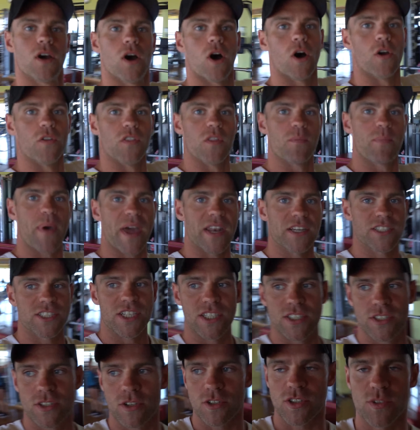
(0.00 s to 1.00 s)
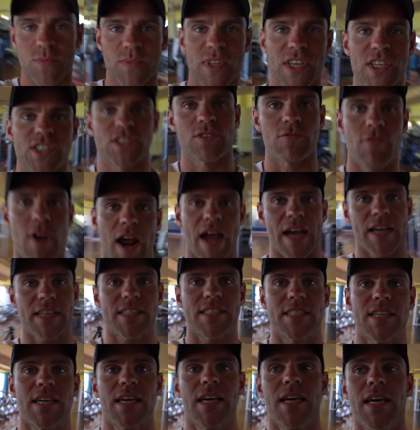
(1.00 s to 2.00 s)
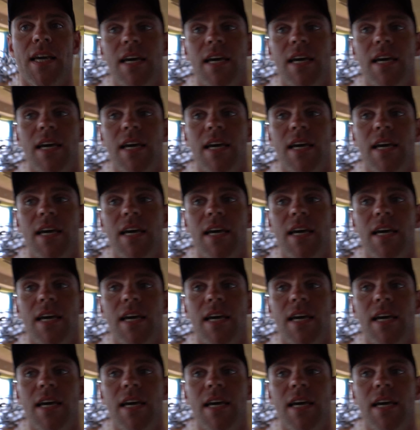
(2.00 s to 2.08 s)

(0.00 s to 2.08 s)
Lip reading: on the benches. It's got some decent racks,